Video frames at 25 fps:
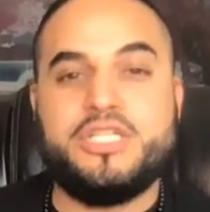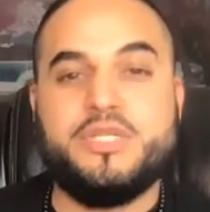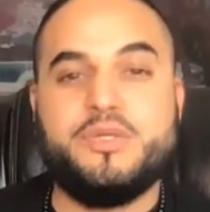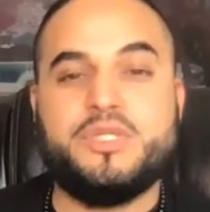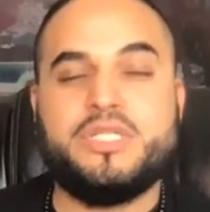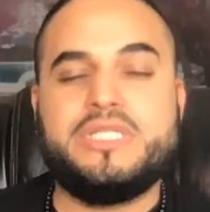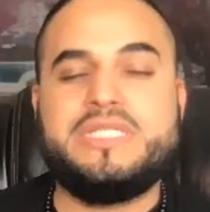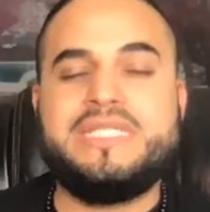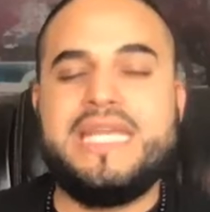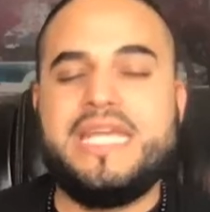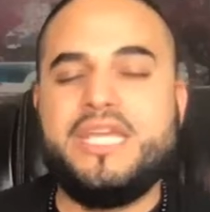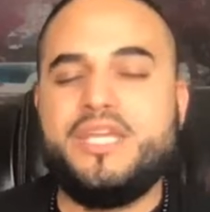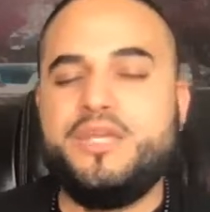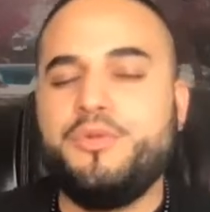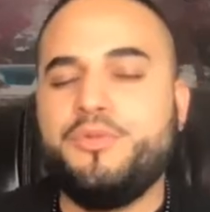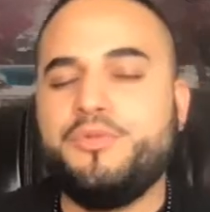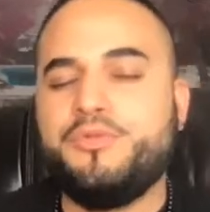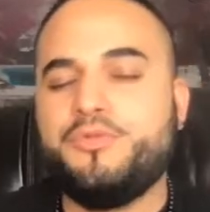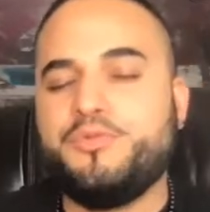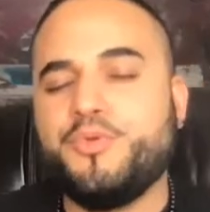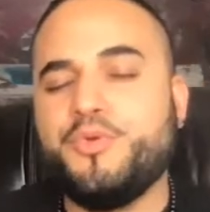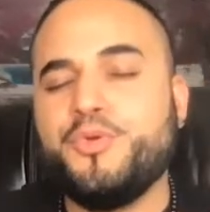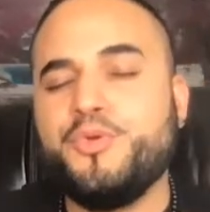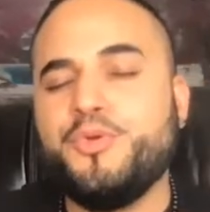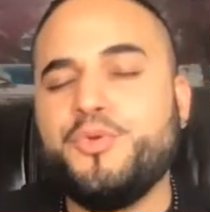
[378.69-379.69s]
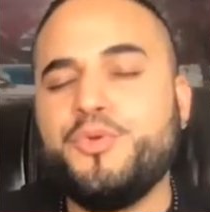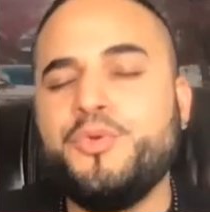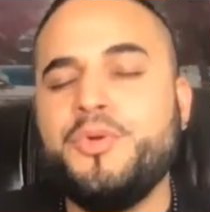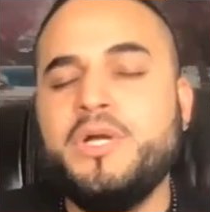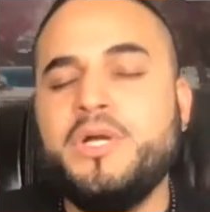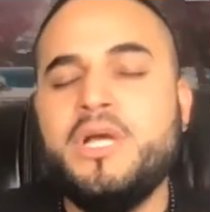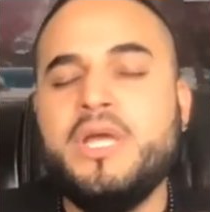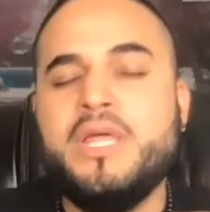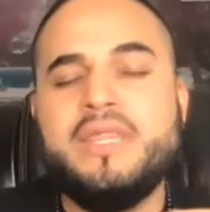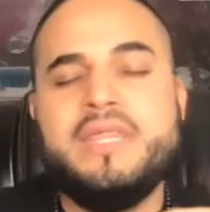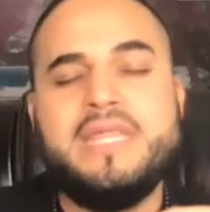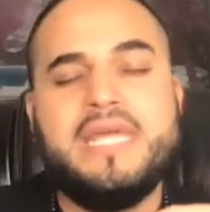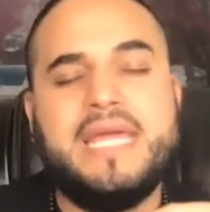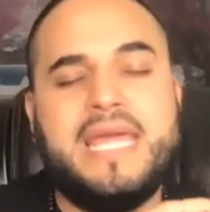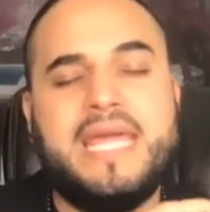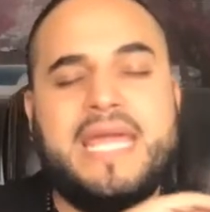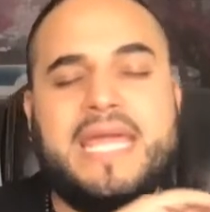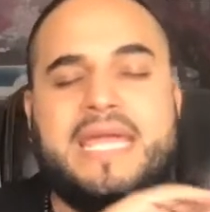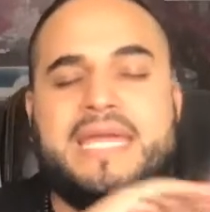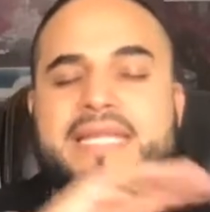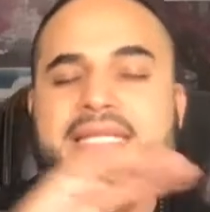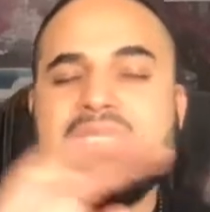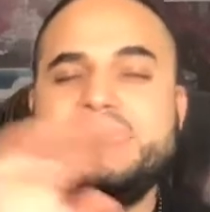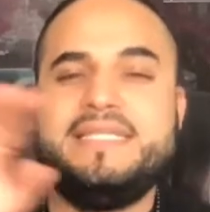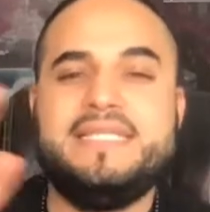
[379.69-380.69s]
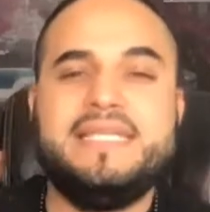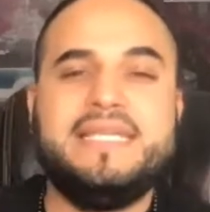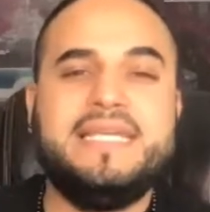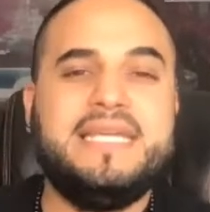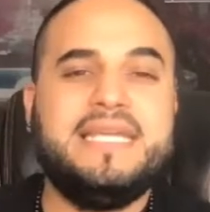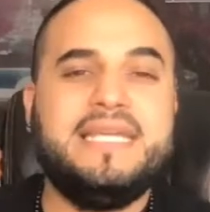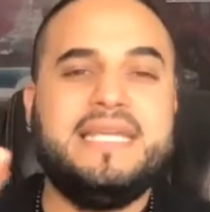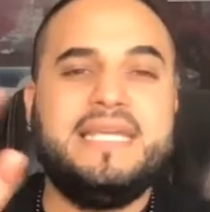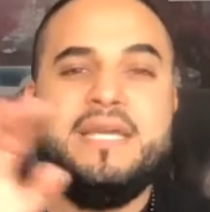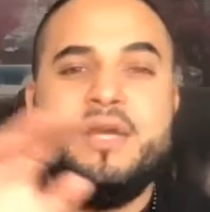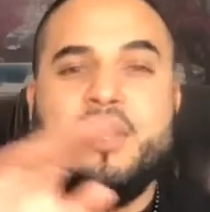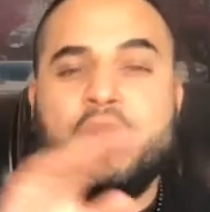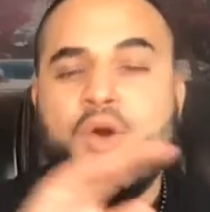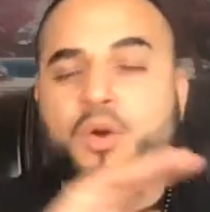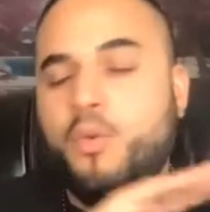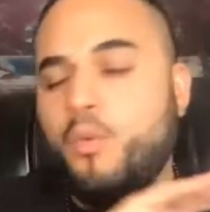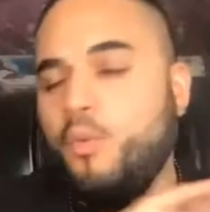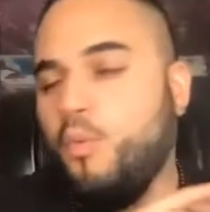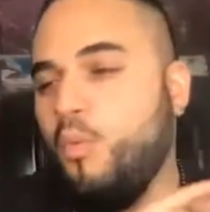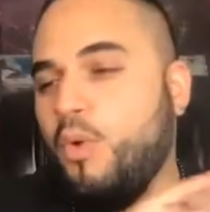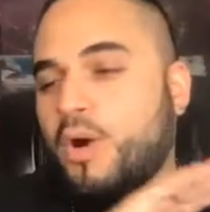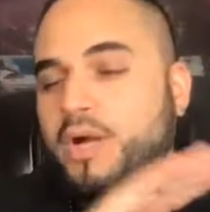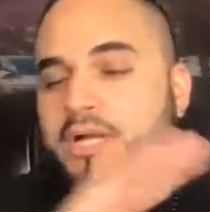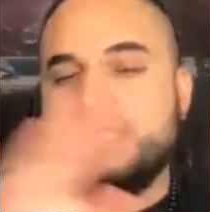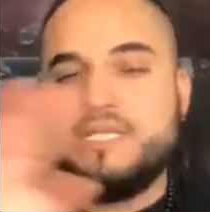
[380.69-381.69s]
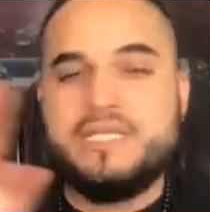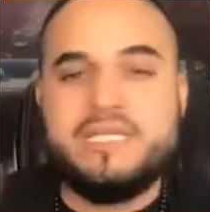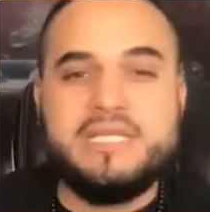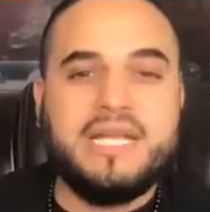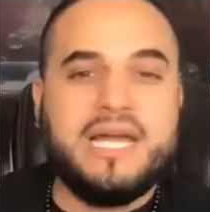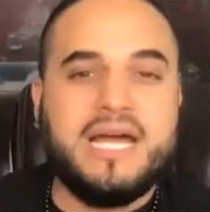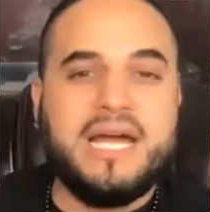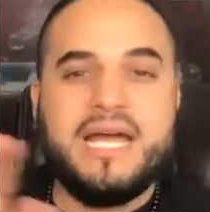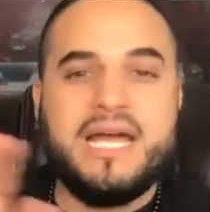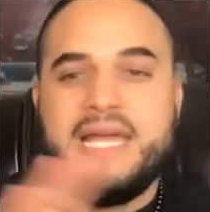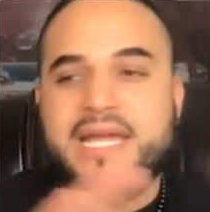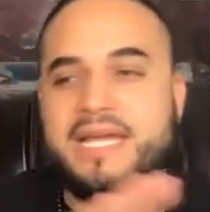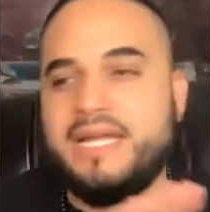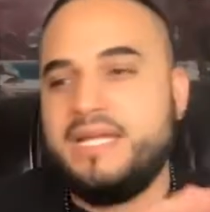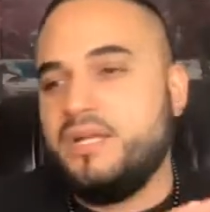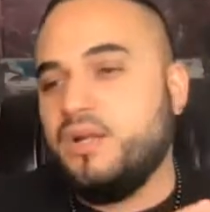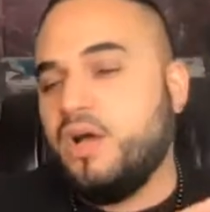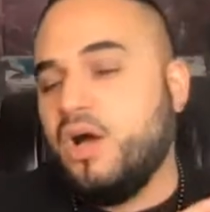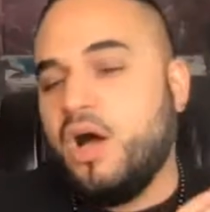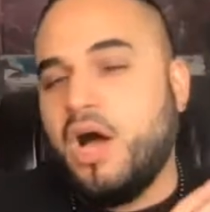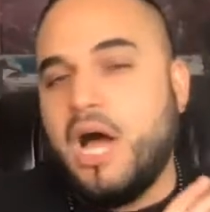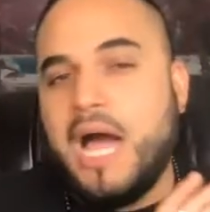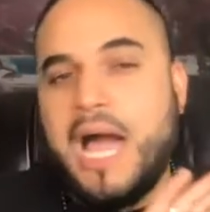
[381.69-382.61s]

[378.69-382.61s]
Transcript: We take you through the A to Z, 1 to 9,